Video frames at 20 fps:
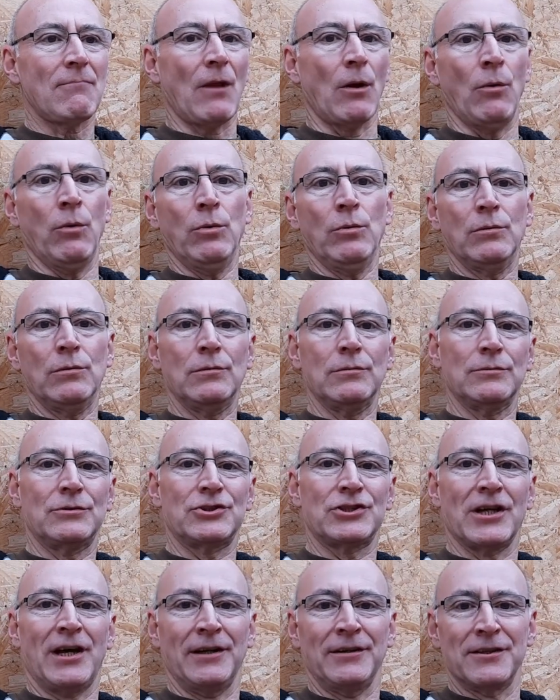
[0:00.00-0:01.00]
Oh,
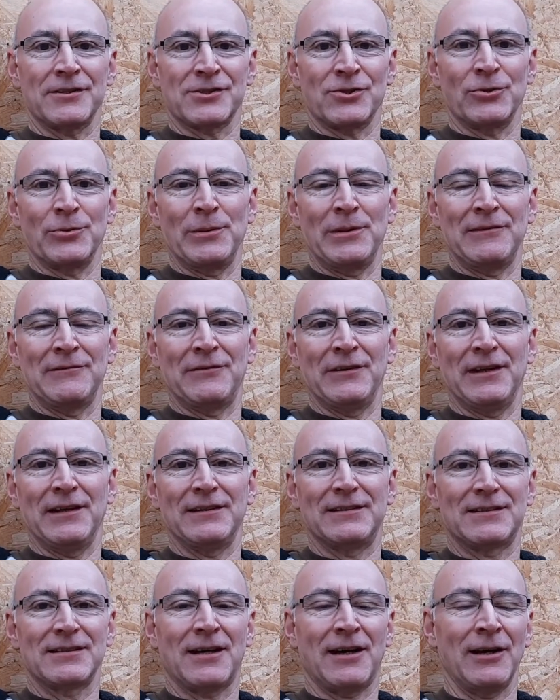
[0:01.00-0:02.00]
China's going to
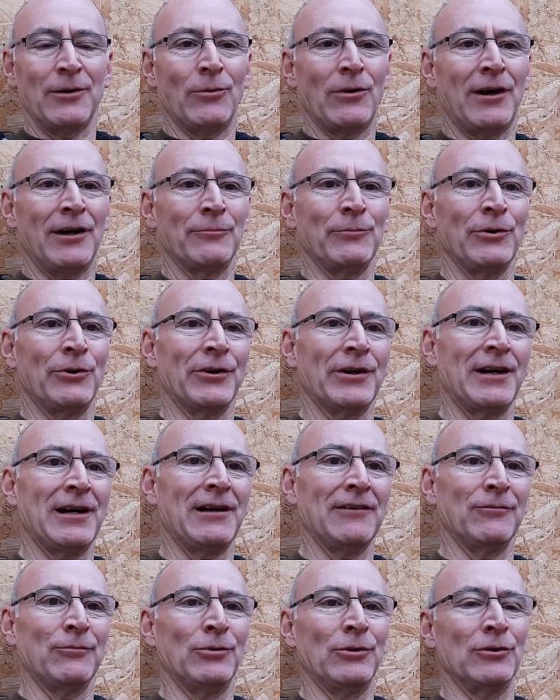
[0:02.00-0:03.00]
invade Taiwan, we're going to
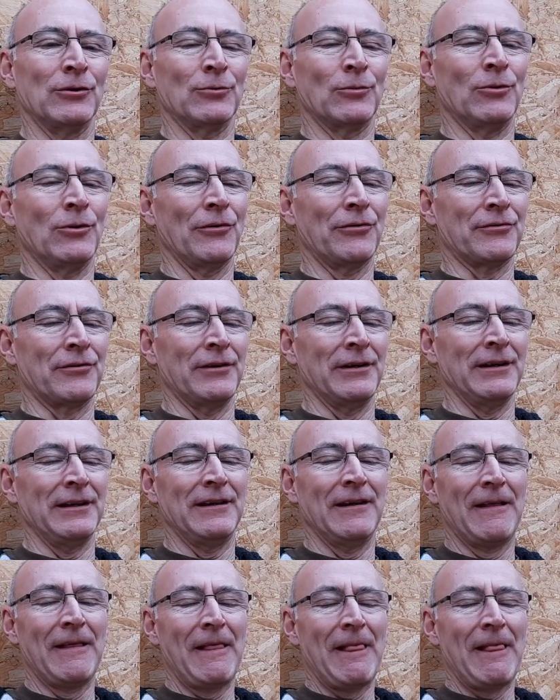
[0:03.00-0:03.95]
have World War III.